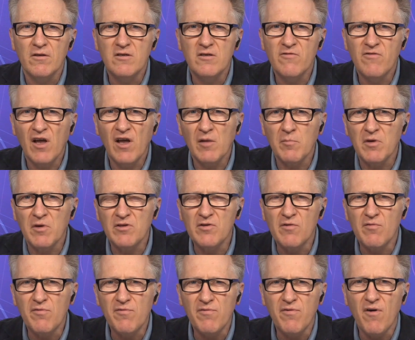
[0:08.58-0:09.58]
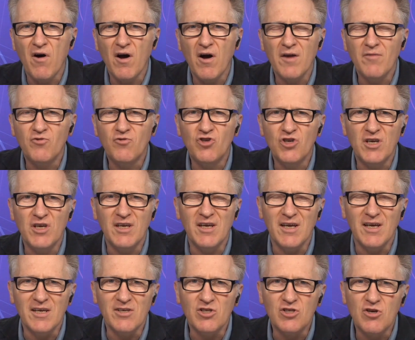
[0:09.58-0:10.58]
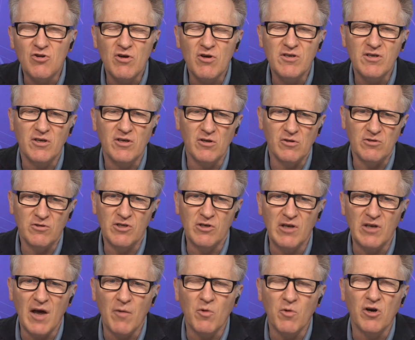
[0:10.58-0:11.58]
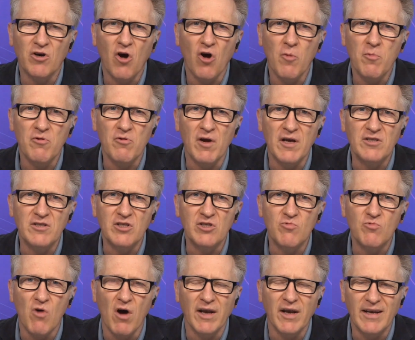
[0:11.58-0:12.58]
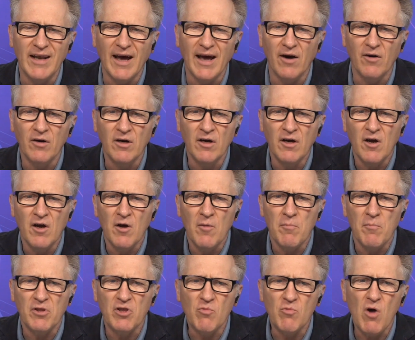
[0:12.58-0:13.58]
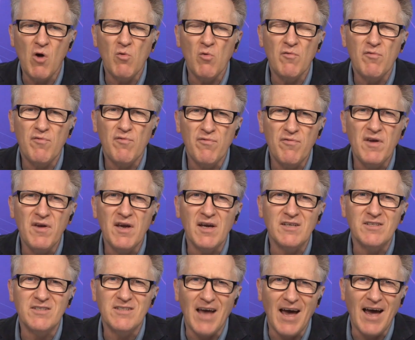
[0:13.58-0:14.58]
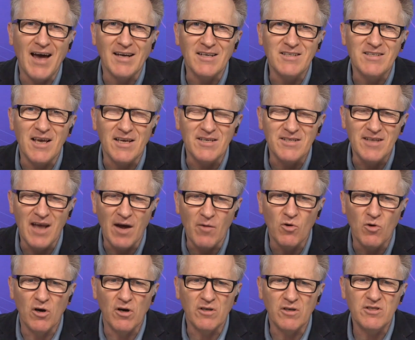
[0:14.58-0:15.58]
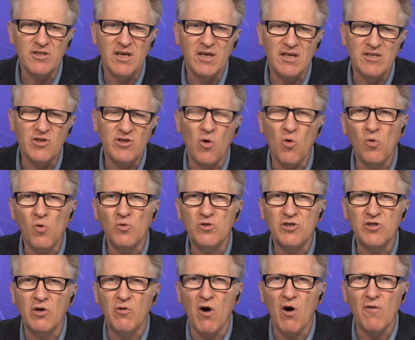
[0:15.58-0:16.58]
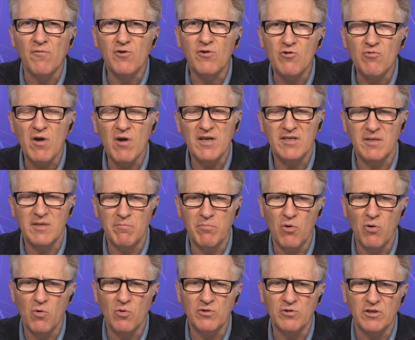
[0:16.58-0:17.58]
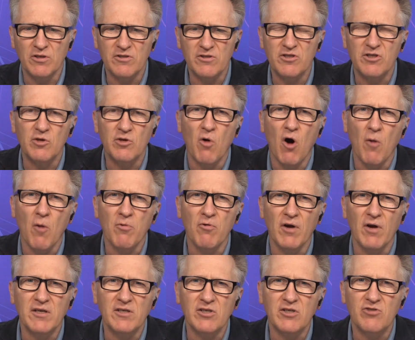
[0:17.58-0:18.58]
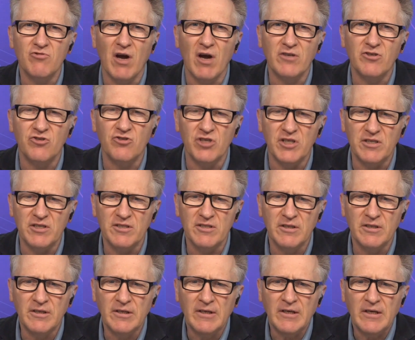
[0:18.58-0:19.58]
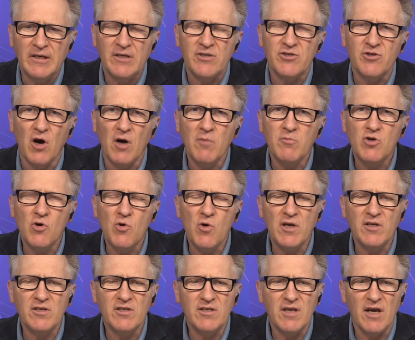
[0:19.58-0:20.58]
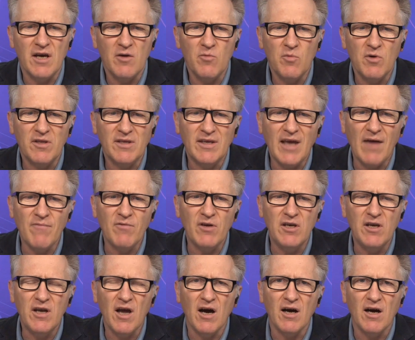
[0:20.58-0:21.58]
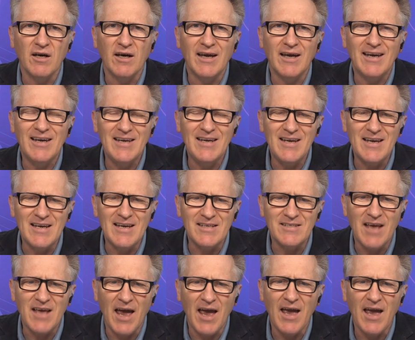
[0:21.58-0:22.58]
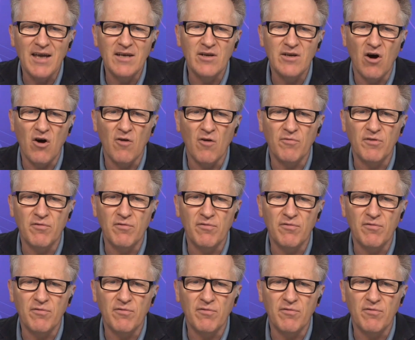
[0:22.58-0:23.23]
development of 5G is critical to network operators right now, but the role of fixed access networks is also of great importance to operator strategies. So I'm talking today with Gavin Young. He is head of the